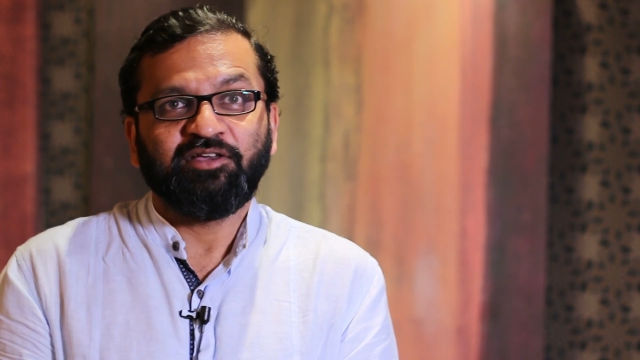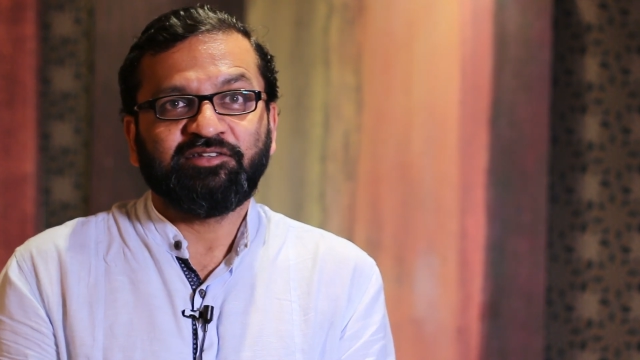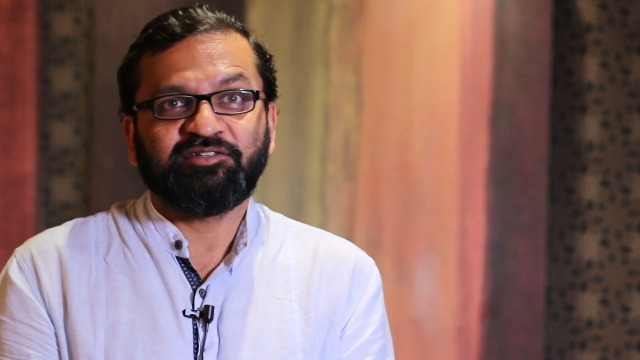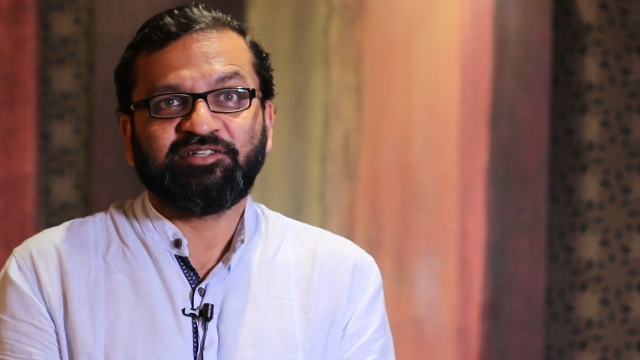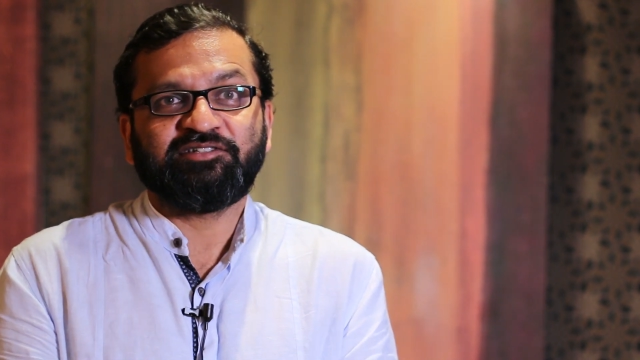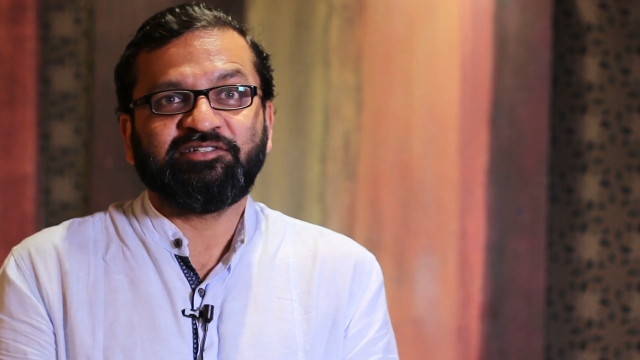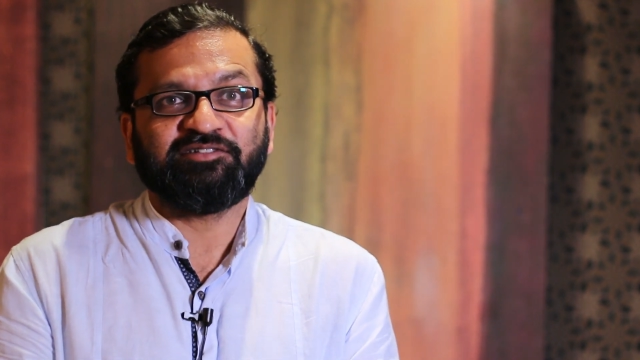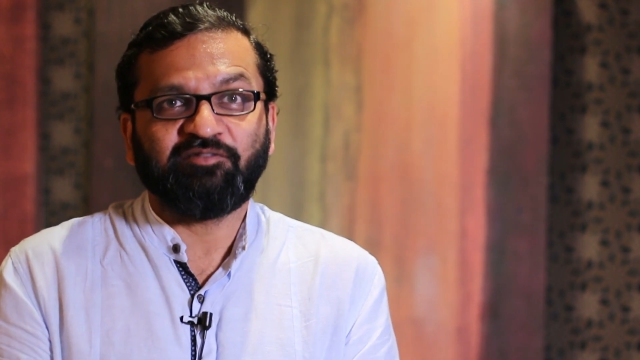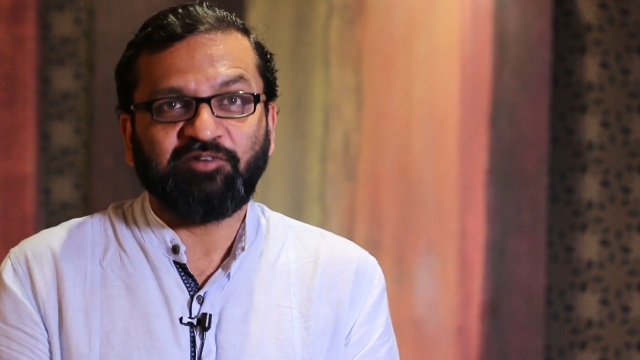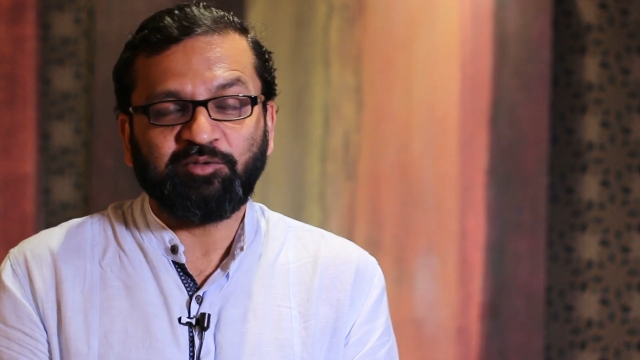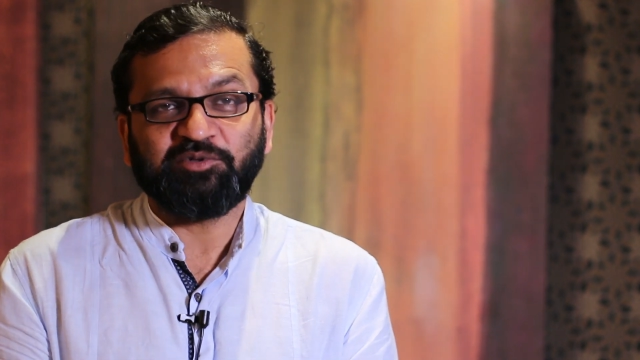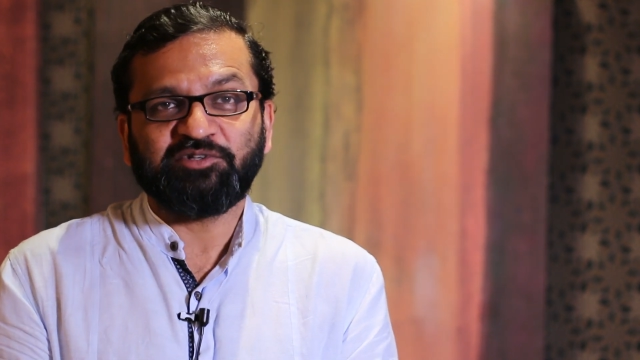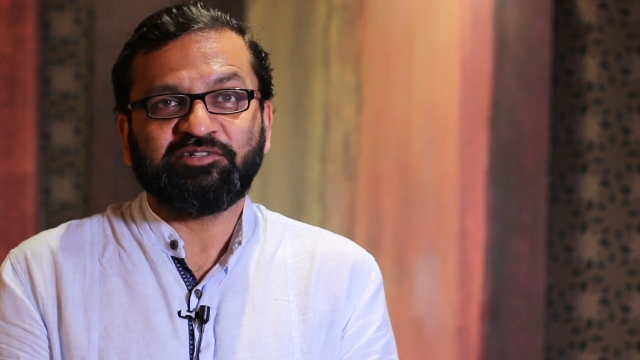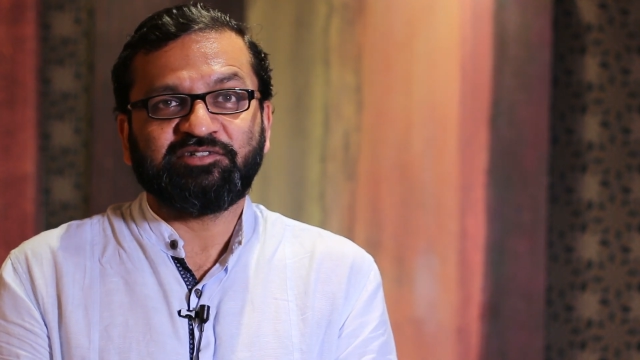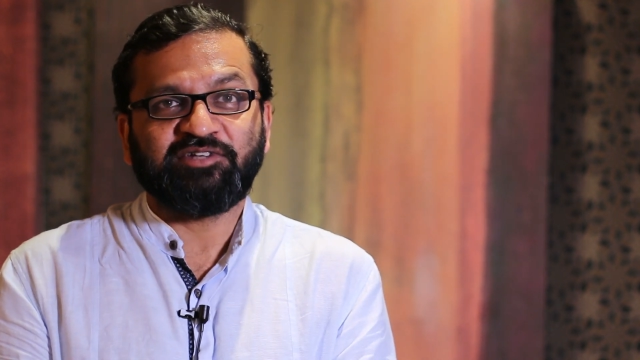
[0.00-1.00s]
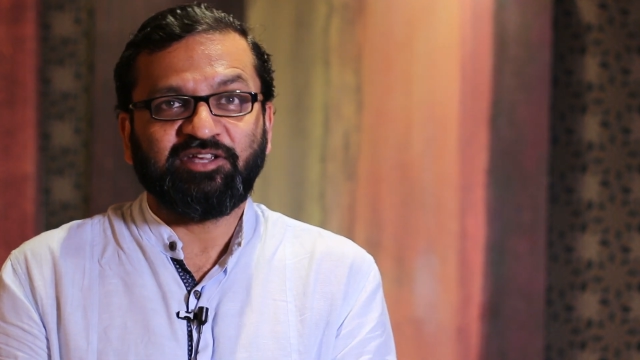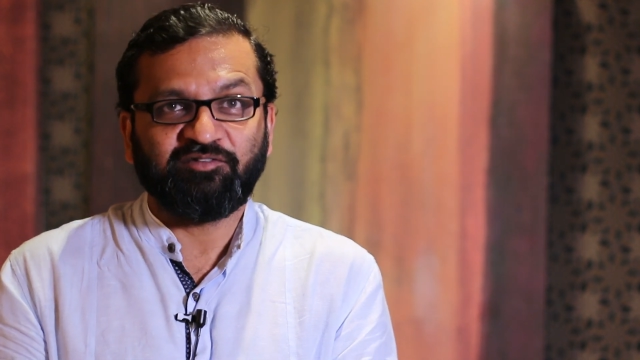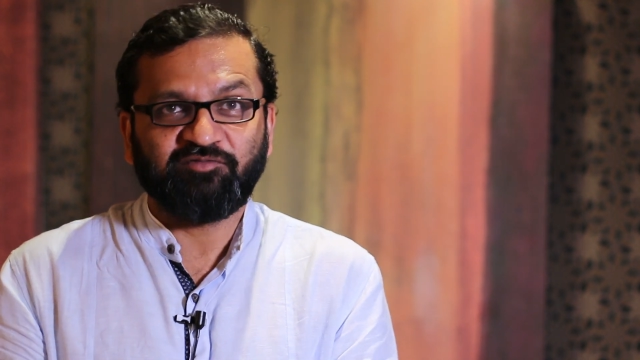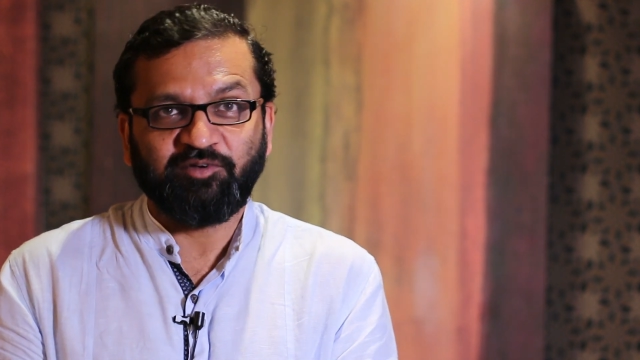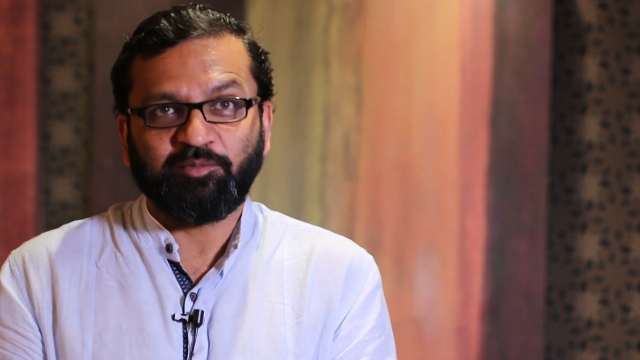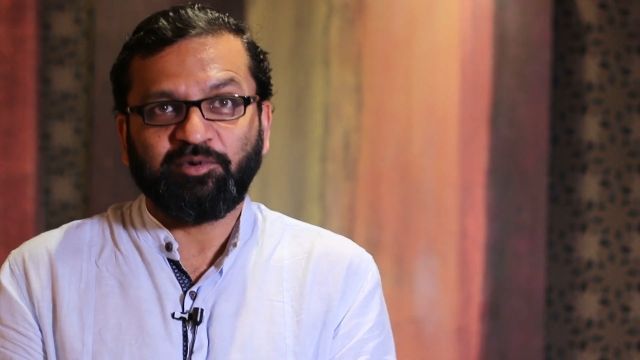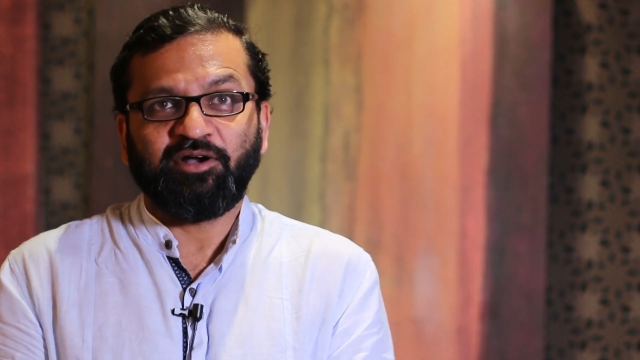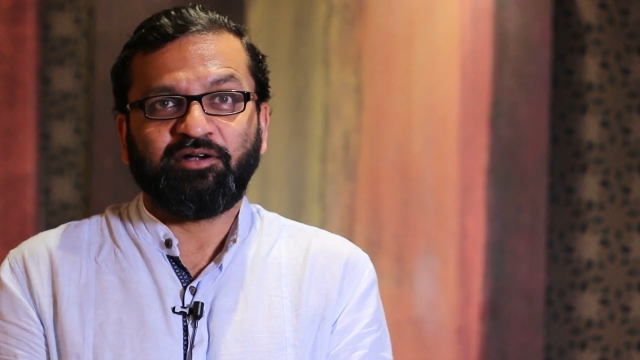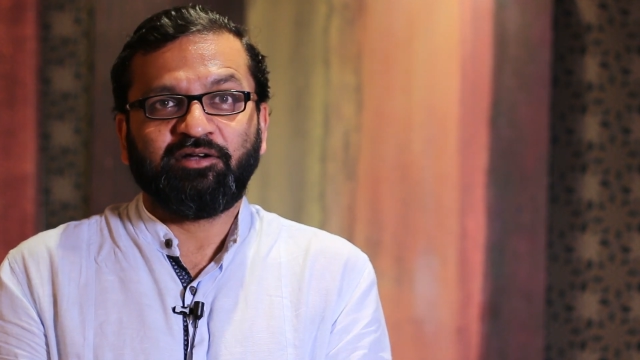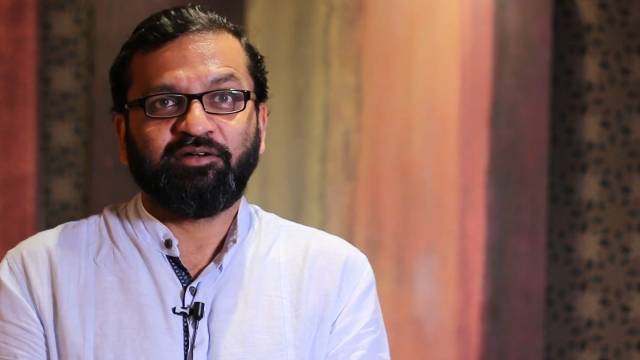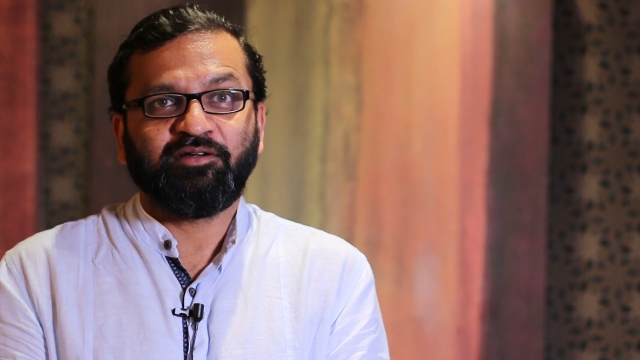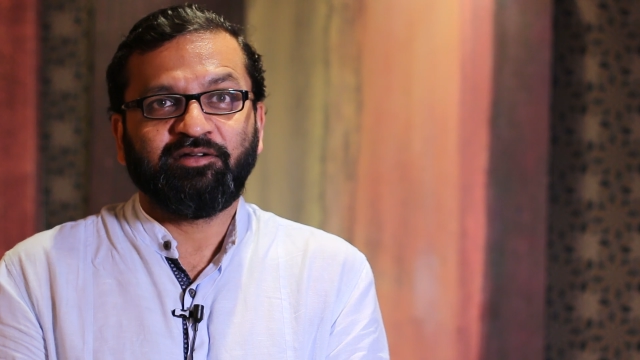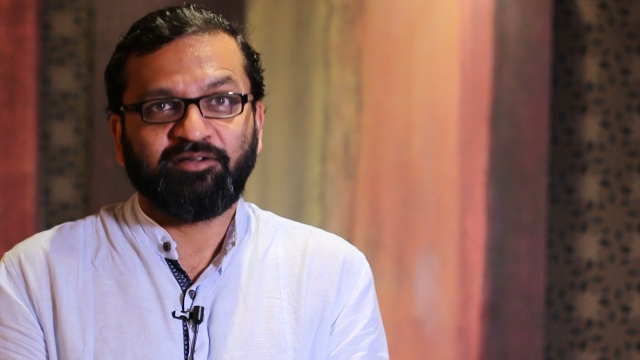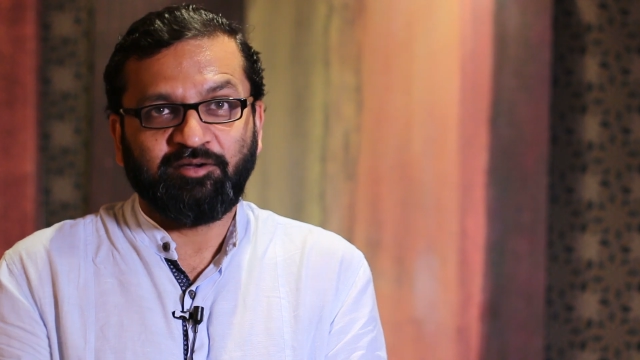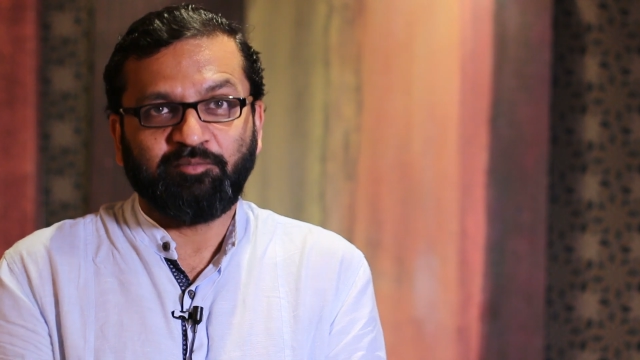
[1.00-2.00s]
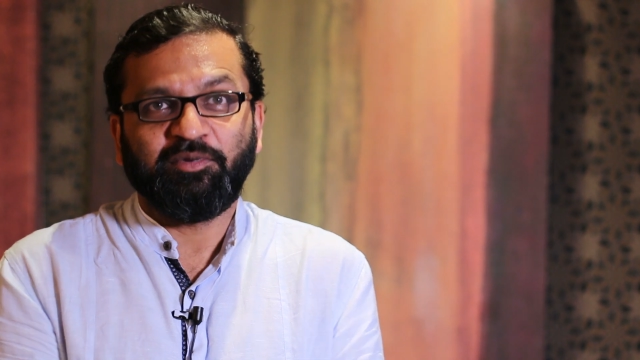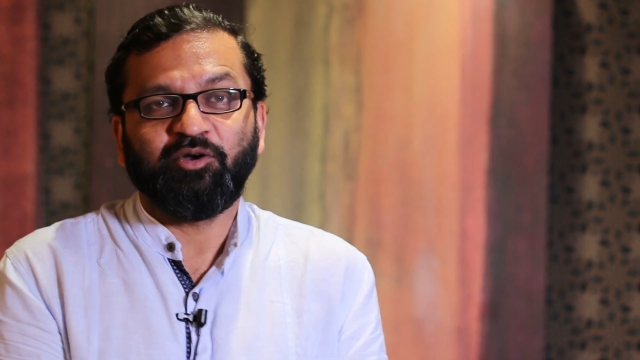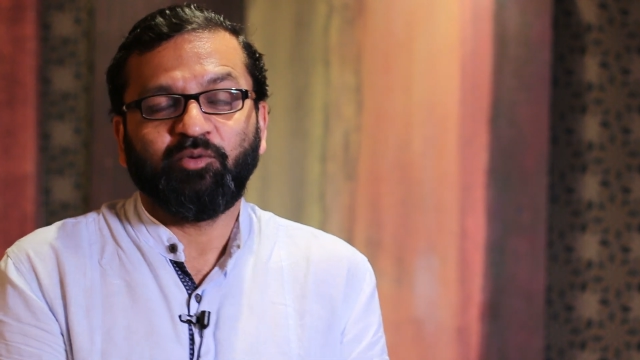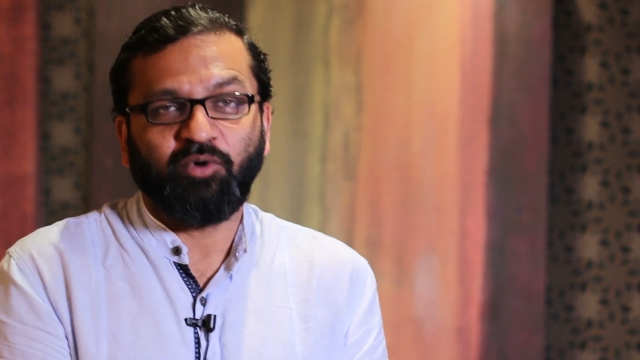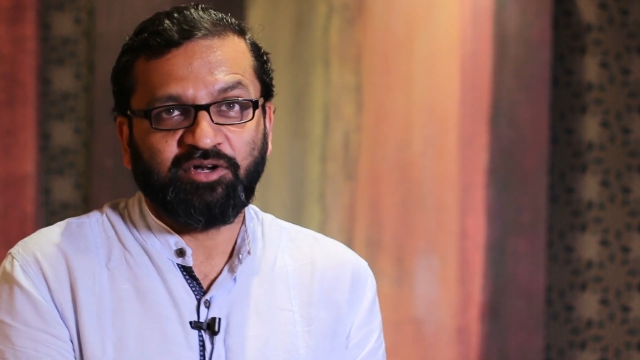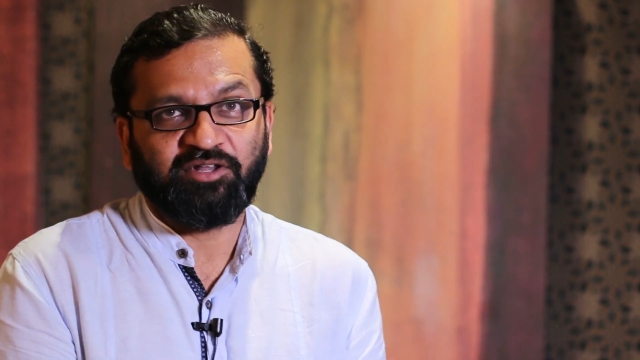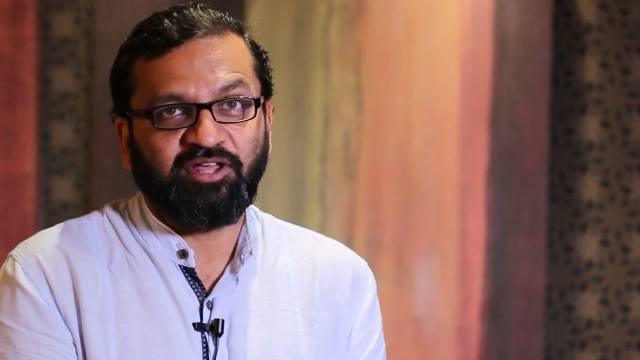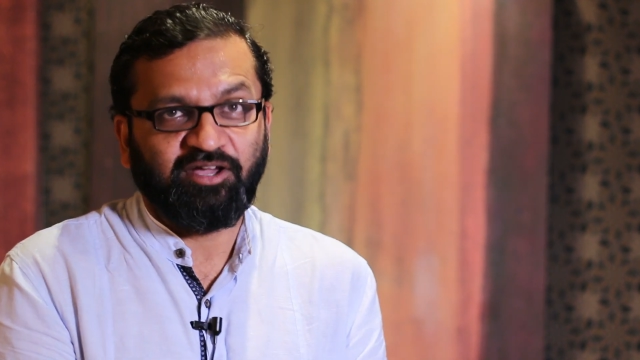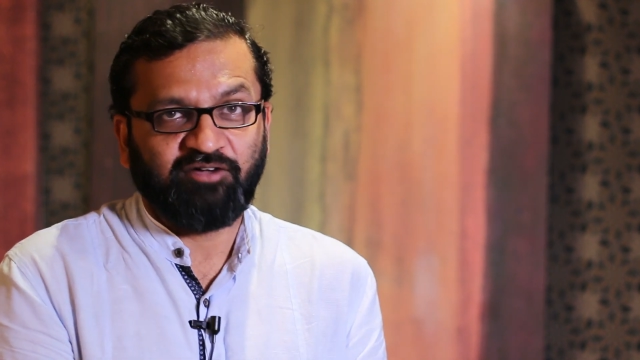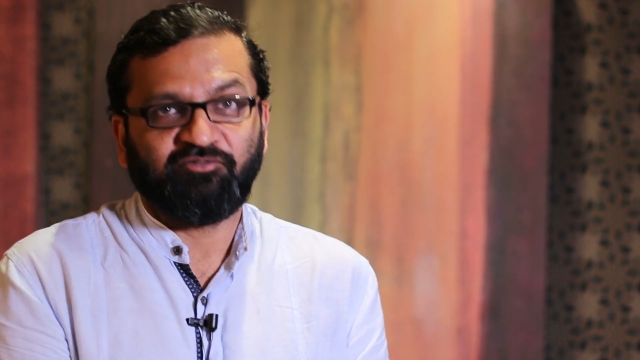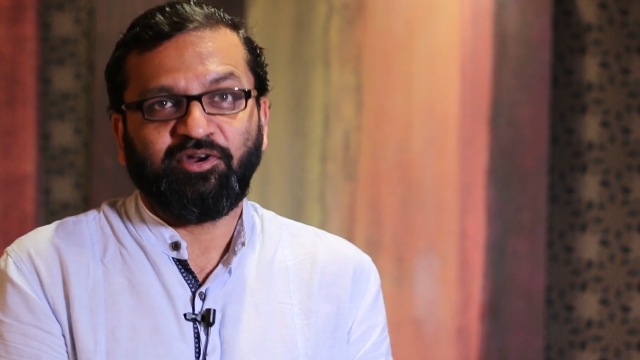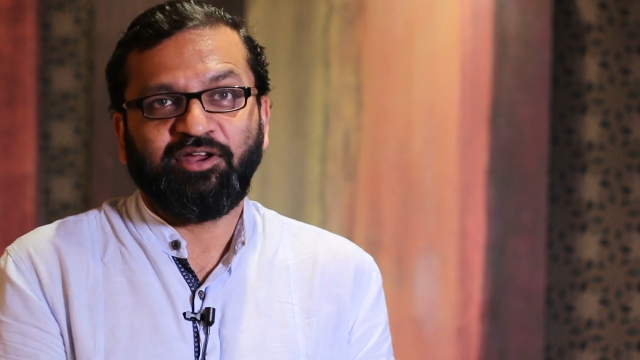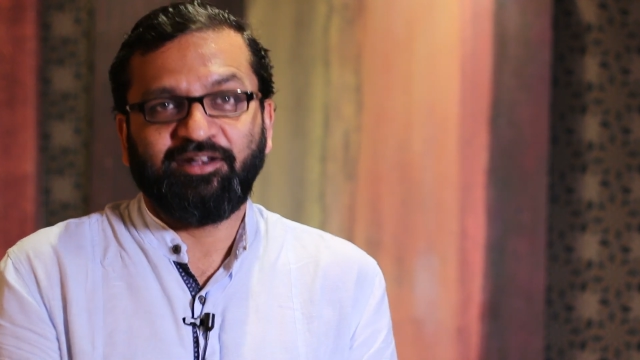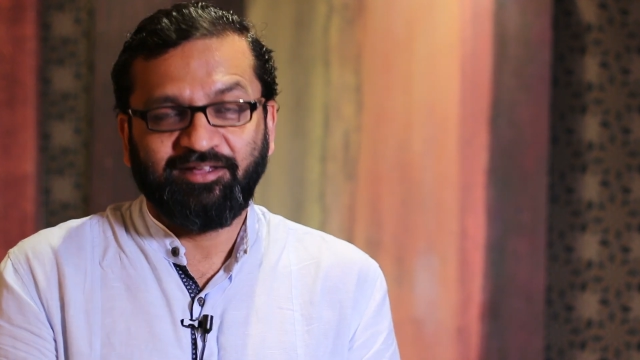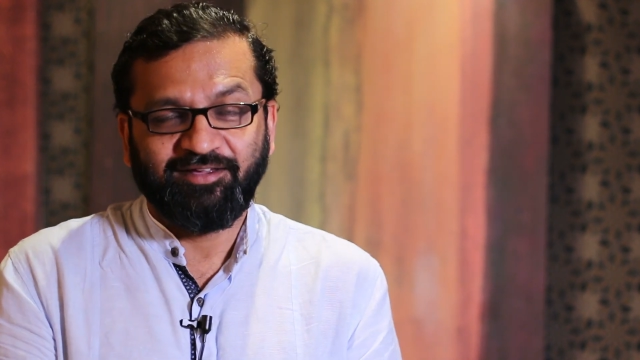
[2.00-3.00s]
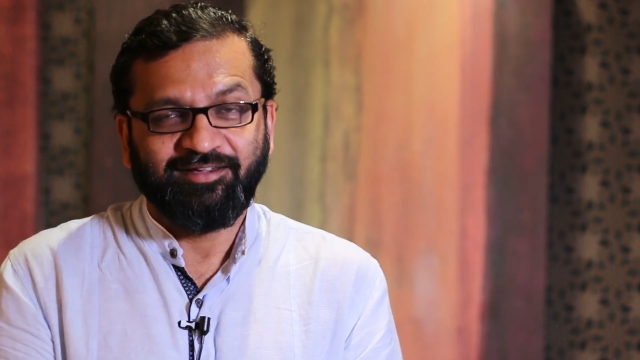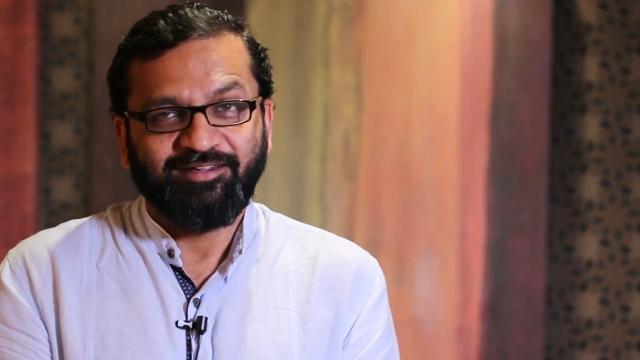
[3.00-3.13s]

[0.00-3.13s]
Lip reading: 60-70% stake in Flipkart compared to what they have, right?